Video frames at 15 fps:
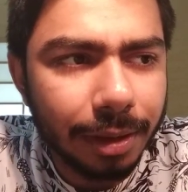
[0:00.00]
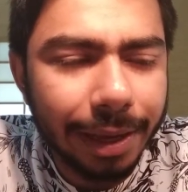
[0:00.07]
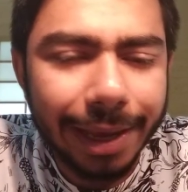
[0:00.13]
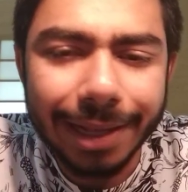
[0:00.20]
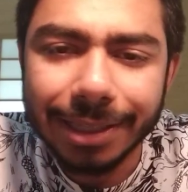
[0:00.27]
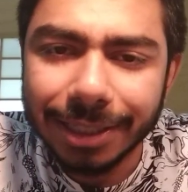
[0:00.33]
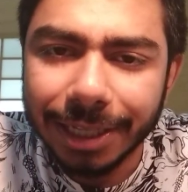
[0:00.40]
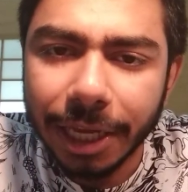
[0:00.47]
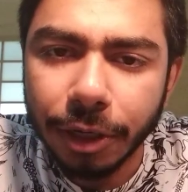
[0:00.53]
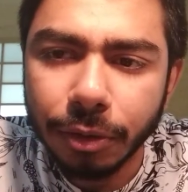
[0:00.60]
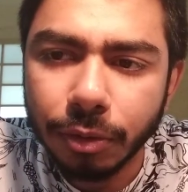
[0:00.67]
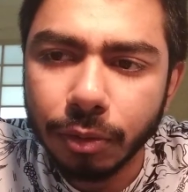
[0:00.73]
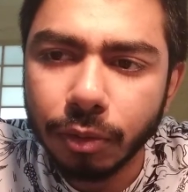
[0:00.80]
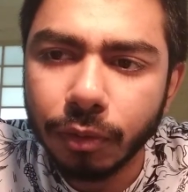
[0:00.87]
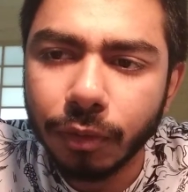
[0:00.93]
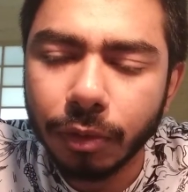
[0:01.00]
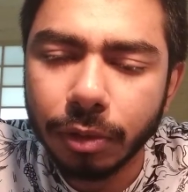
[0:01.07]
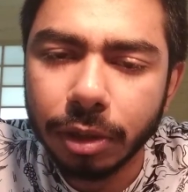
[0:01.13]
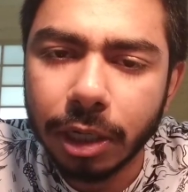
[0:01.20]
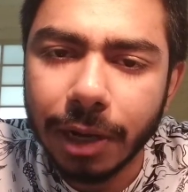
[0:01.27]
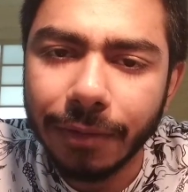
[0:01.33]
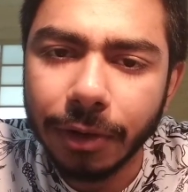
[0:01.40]
else can you do for
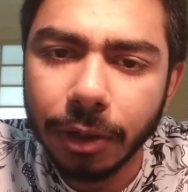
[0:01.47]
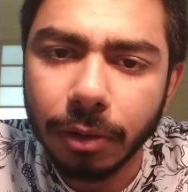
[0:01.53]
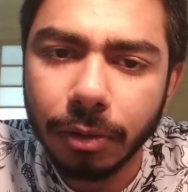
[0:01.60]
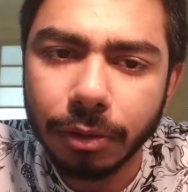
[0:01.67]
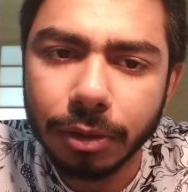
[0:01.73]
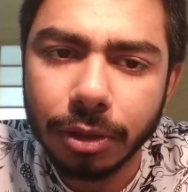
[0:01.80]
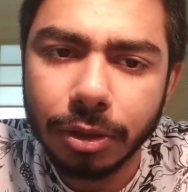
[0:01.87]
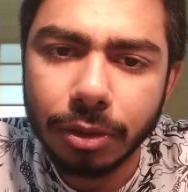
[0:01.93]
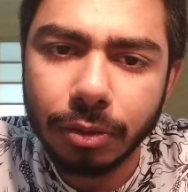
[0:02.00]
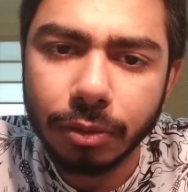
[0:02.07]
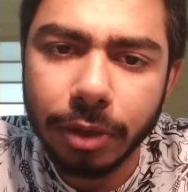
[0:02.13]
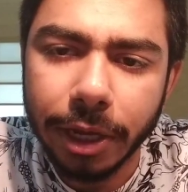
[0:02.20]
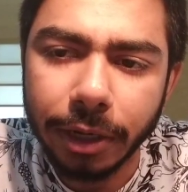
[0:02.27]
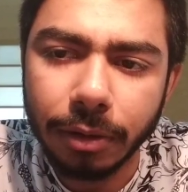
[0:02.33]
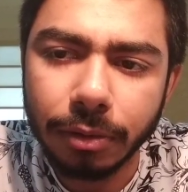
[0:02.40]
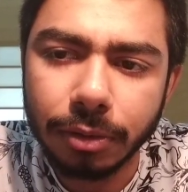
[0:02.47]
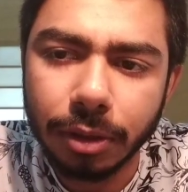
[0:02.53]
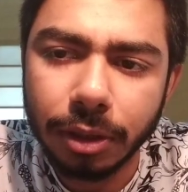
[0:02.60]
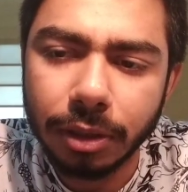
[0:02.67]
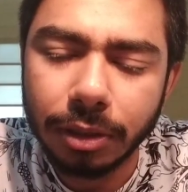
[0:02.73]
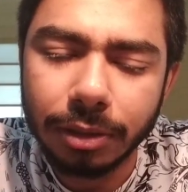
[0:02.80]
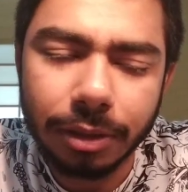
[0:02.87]
the diverticulosis to diagnose
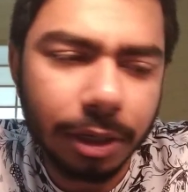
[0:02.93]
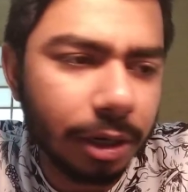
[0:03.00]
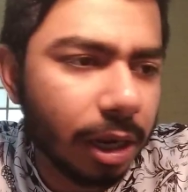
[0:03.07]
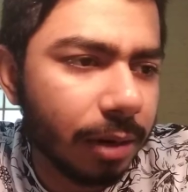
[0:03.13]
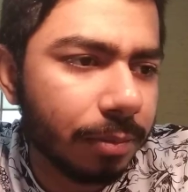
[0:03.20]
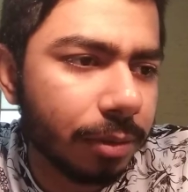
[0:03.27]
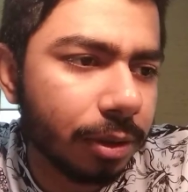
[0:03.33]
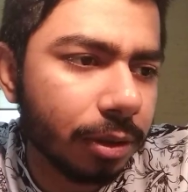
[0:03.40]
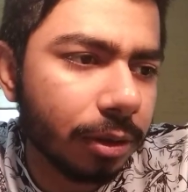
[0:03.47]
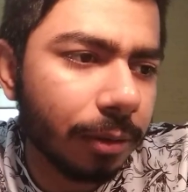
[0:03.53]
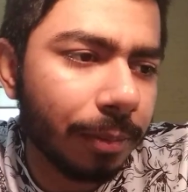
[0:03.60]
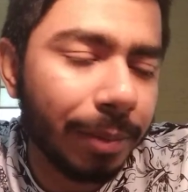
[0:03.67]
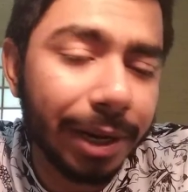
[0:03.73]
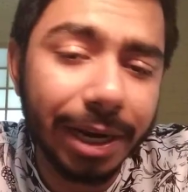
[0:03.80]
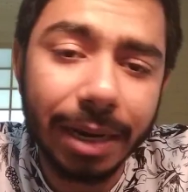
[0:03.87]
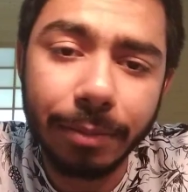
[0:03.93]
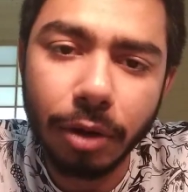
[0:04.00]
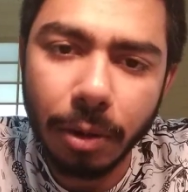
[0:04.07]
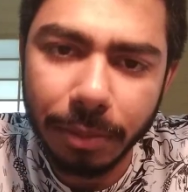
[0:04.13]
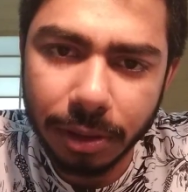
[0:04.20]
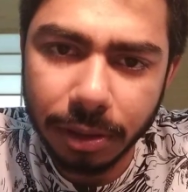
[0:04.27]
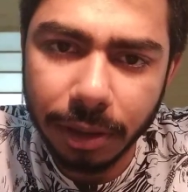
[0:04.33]
it there can be the plain
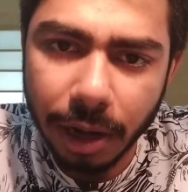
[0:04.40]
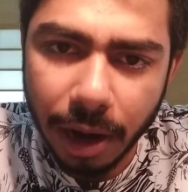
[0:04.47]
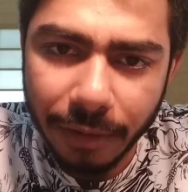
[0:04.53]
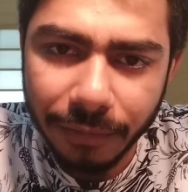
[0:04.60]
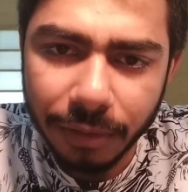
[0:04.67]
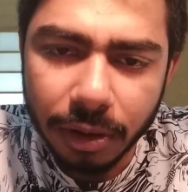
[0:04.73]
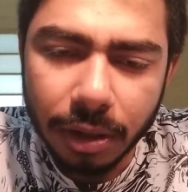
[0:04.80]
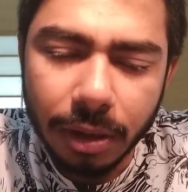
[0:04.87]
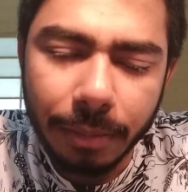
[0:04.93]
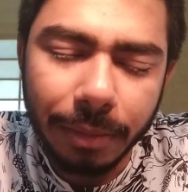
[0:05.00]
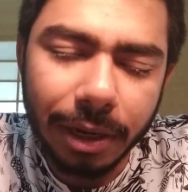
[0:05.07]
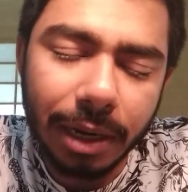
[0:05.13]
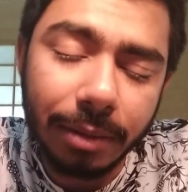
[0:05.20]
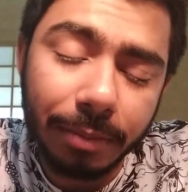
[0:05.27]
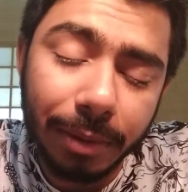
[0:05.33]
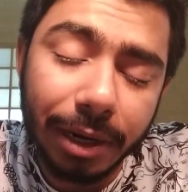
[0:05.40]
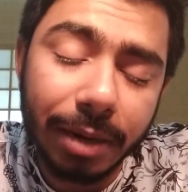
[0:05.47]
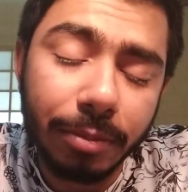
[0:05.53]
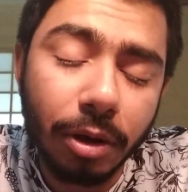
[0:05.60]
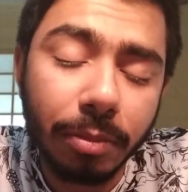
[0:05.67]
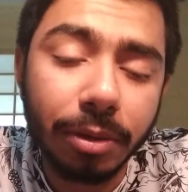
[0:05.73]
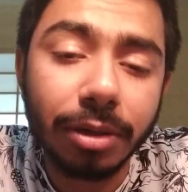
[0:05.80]
abdominal graph plain,
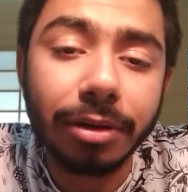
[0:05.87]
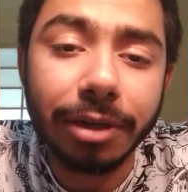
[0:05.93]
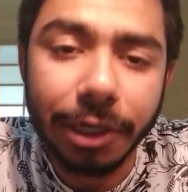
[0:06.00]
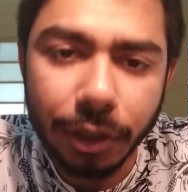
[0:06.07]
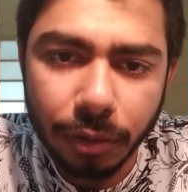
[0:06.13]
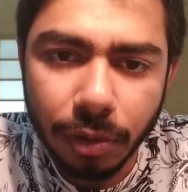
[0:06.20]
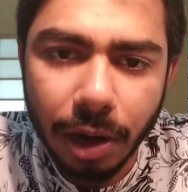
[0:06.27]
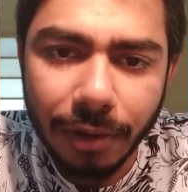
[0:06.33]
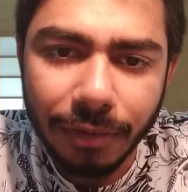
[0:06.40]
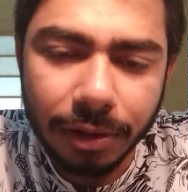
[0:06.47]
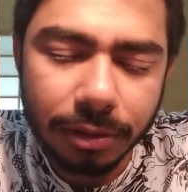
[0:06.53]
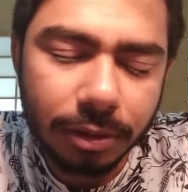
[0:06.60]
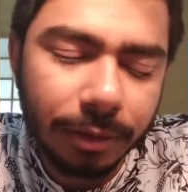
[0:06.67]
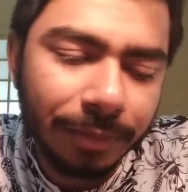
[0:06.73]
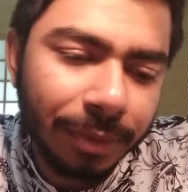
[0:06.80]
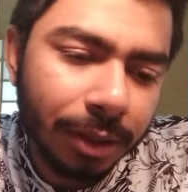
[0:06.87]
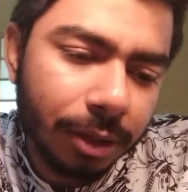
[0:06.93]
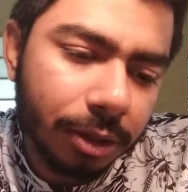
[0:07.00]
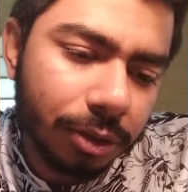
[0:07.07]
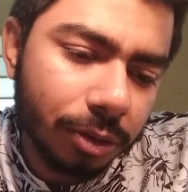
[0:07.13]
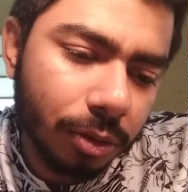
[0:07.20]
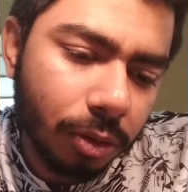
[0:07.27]
abdominal radiograph rather
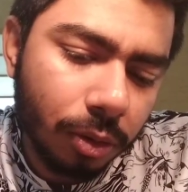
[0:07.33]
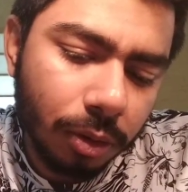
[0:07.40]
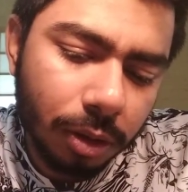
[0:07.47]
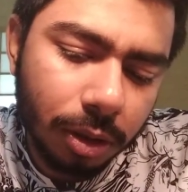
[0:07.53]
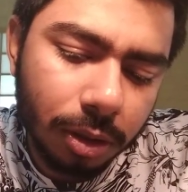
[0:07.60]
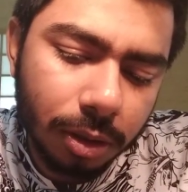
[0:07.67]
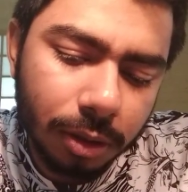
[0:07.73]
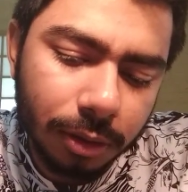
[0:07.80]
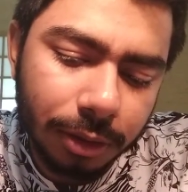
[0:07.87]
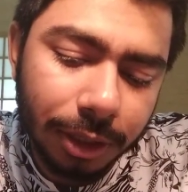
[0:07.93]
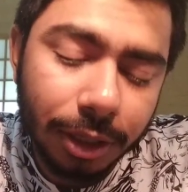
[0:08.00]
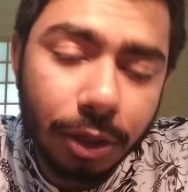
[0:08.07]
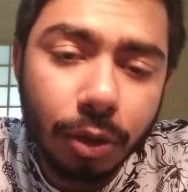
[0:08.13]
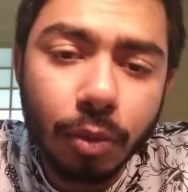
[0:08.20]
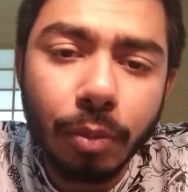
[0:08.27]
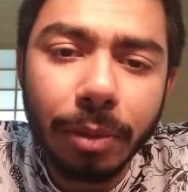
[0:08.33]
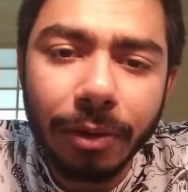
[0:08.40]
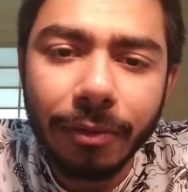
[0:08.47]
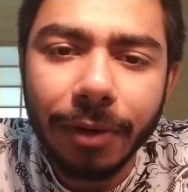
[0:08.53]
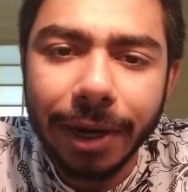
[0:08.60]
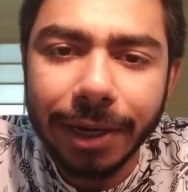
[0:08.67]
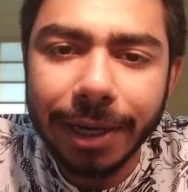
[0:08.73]
so uh, there you may
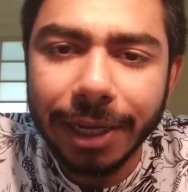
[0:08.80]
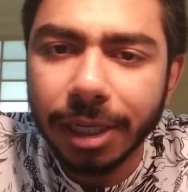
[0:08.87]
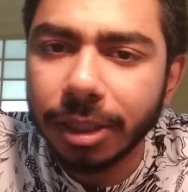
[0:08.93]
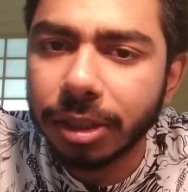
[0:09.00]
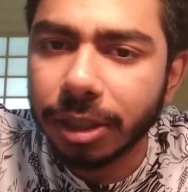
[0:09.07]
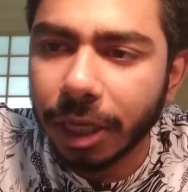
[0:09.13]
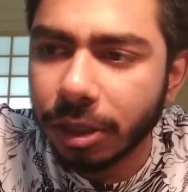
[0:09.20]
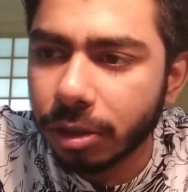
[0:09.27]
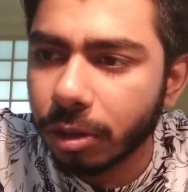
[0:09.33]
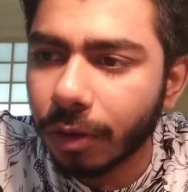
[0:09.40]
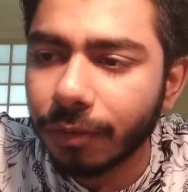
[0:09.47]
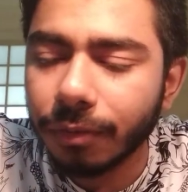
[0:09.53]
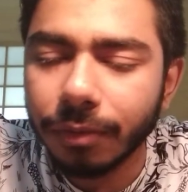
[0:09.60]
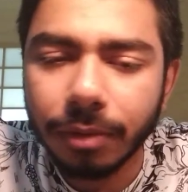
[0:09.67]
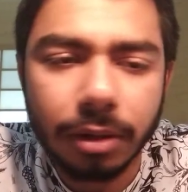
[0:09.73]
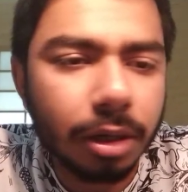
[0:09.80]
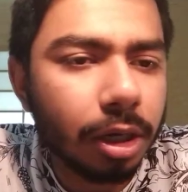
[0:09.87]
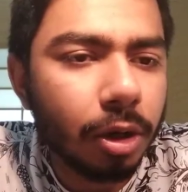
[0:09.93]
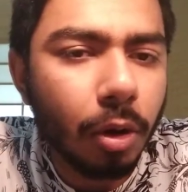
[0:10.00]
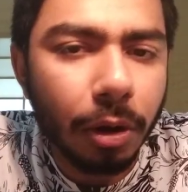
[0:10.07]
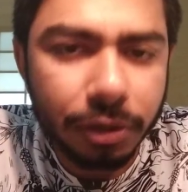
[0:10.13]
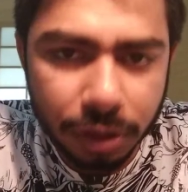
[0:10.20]
find any signs of
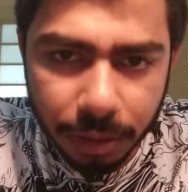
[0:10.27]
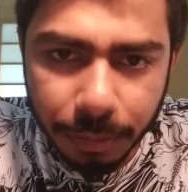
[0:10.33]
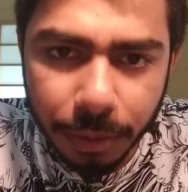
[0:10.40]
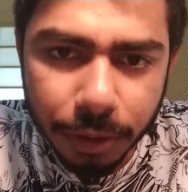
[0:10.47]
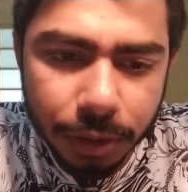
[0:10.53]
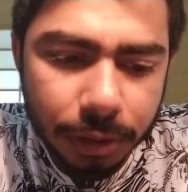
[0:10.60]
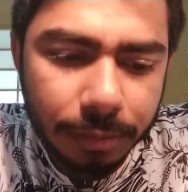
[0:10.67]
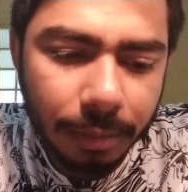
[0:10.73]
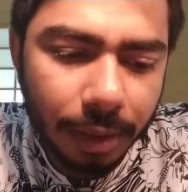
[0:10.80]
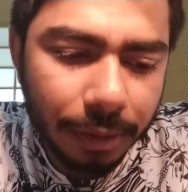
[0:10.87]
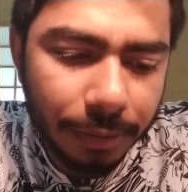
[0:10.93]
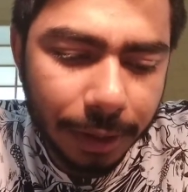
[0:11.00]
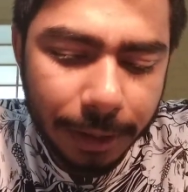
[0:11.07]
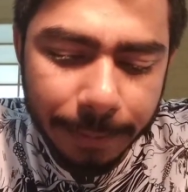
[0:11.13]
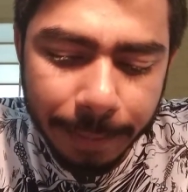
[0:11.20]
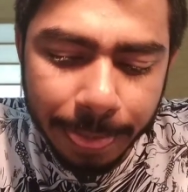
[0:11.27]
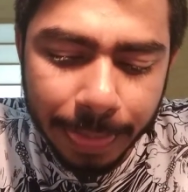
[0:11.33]
constipation right